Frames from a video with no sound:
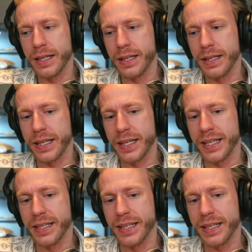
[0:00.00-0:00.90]

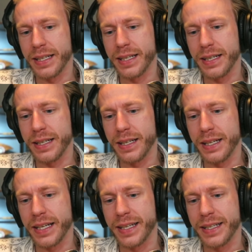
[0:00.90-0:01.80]

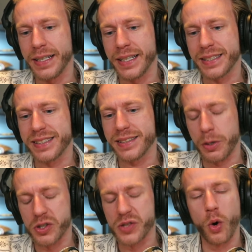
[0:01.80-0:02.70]
there was
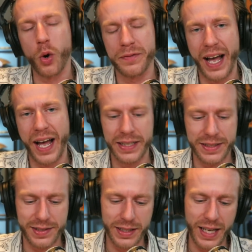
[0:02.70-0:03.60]
more violence
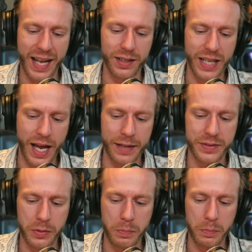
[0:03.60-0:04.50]
at a lot of
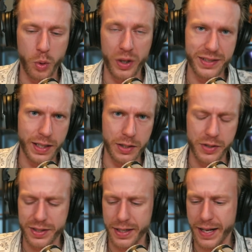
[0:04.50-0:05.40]
different points than there is
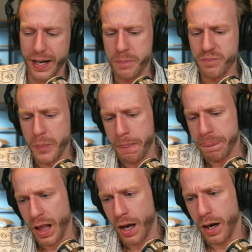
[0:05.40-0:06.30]
today.
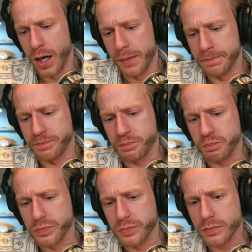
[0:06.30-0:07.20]
And
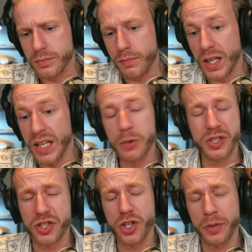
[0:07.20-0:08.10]
there was
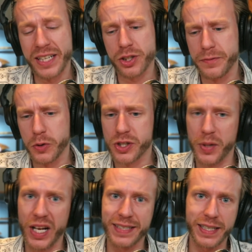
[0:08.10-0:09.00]
extermination of food
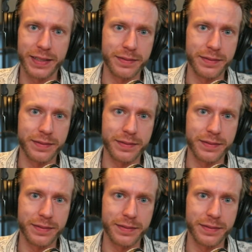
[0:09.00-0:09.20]
supplies, and